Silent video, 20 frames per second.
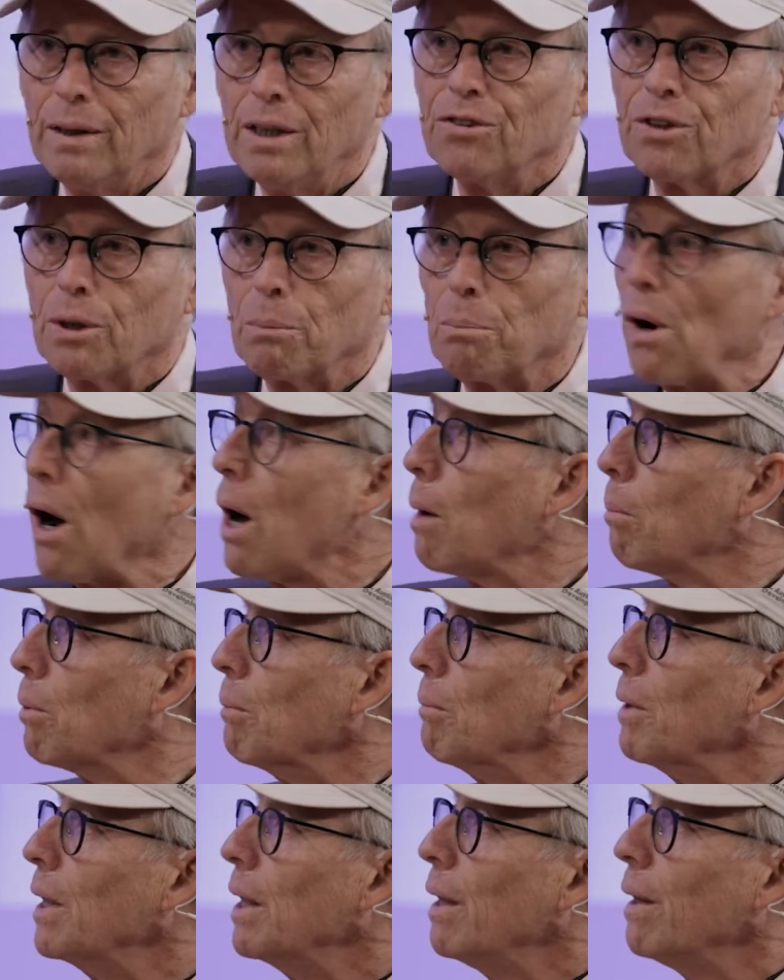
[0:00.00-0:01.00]
is the
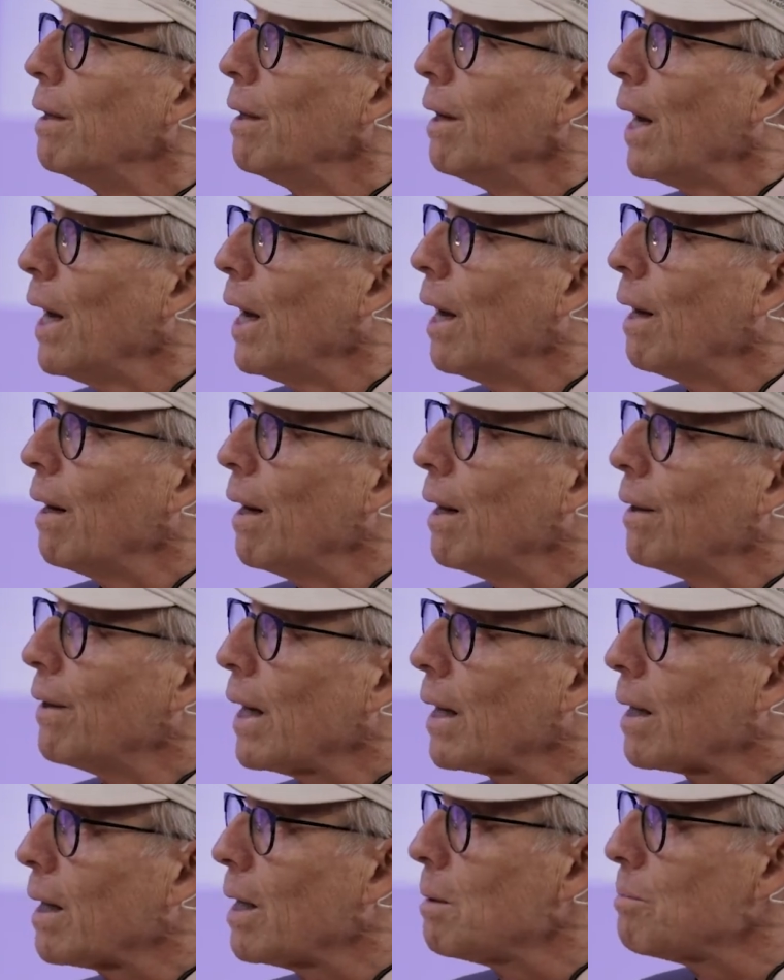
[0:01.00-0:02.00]
problem. And
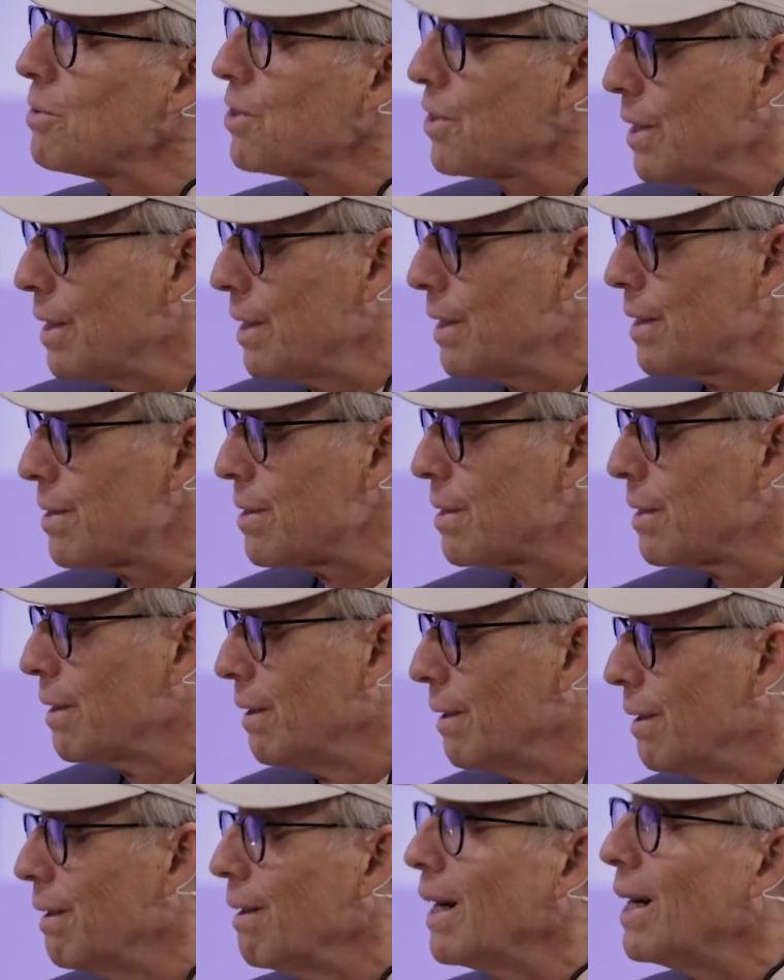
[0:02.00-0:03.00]
that comes to this,
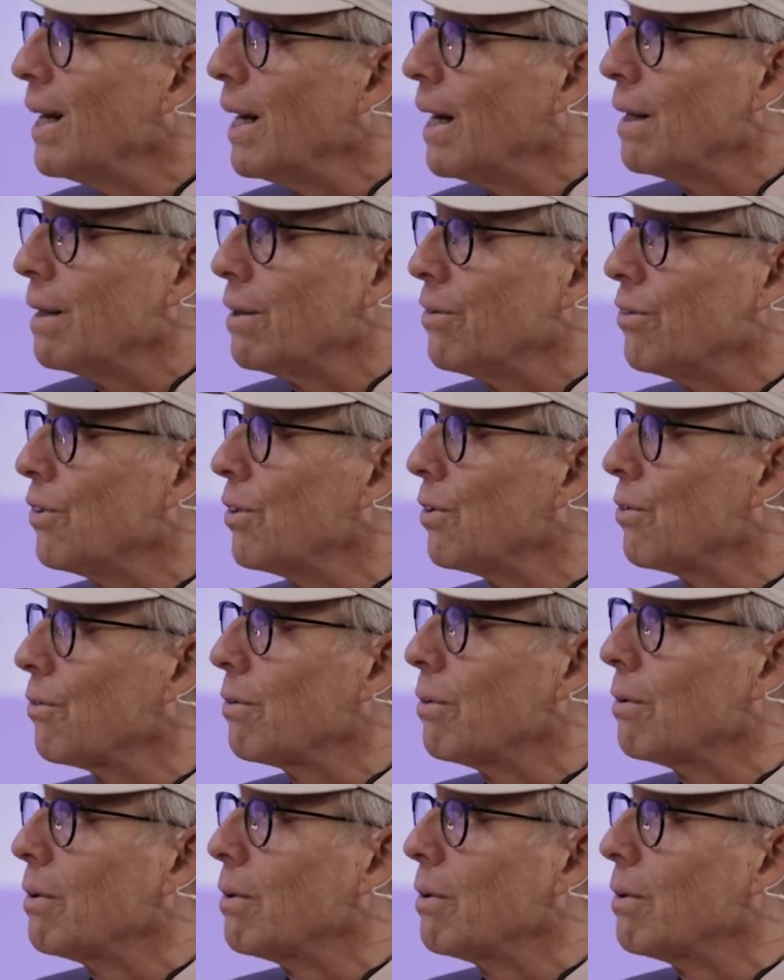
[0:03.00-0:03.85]
and it's just